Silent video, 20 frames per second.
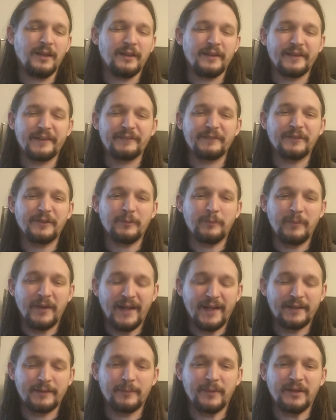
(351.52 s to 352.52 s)
Then I feel
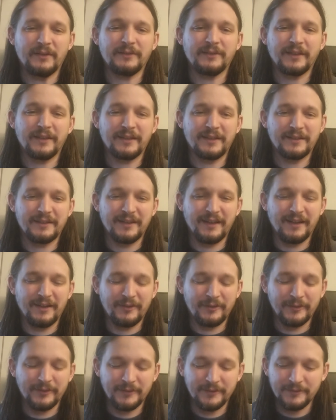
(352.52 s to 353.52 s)
bad about laying
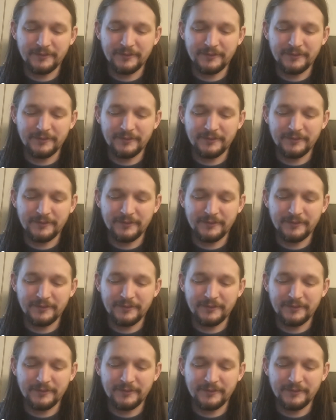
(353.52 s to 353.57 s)
down.